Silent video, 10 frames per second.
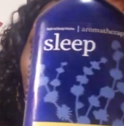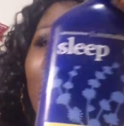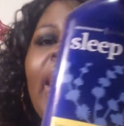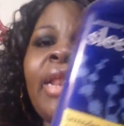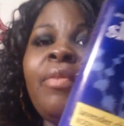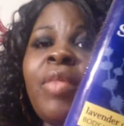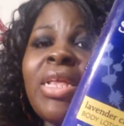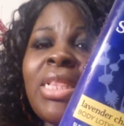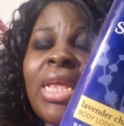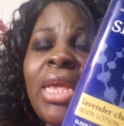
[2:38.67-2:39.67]
and
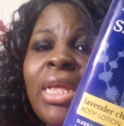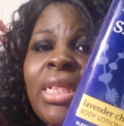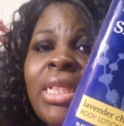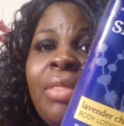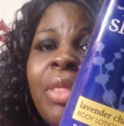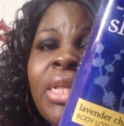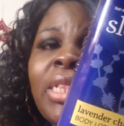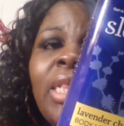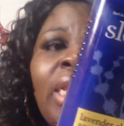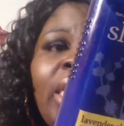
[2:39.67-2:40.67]
this is the
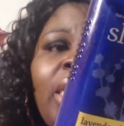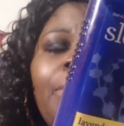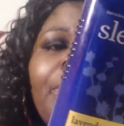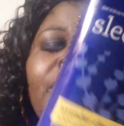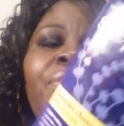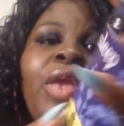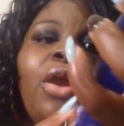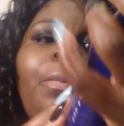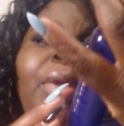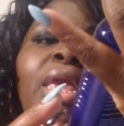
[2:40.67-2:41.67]
Sleep
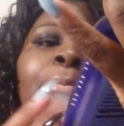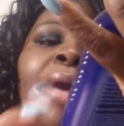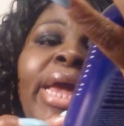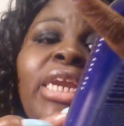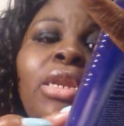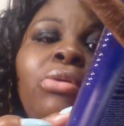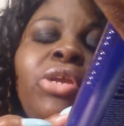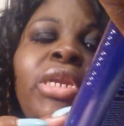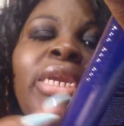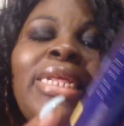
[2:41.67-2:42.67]
Therapy body
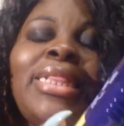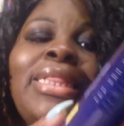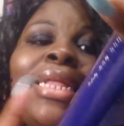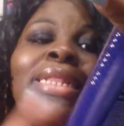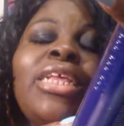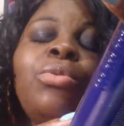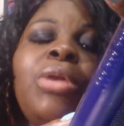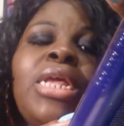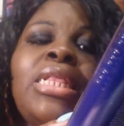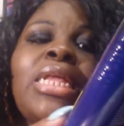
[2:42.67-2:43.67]
lotion. It is, then this
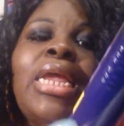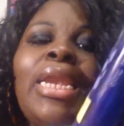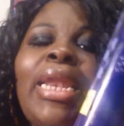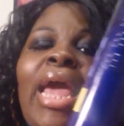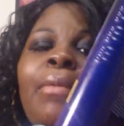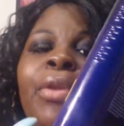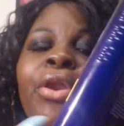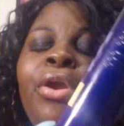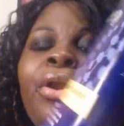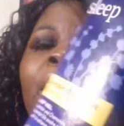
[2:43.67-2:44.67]
one is in
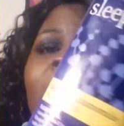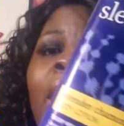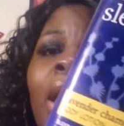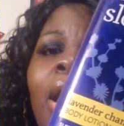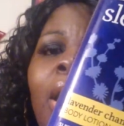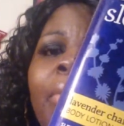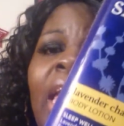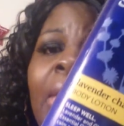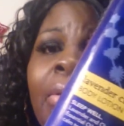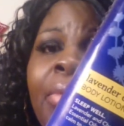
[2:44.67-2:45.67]
Lavender
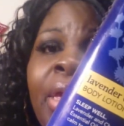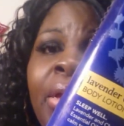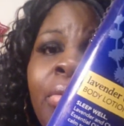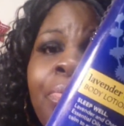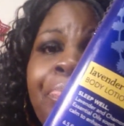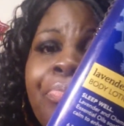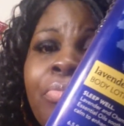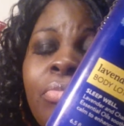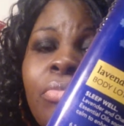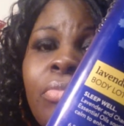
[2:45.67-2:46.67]
Chamomile,
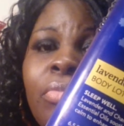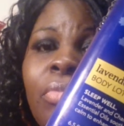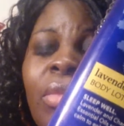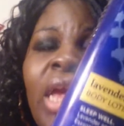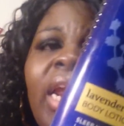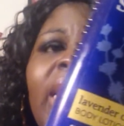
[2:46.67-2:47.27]
and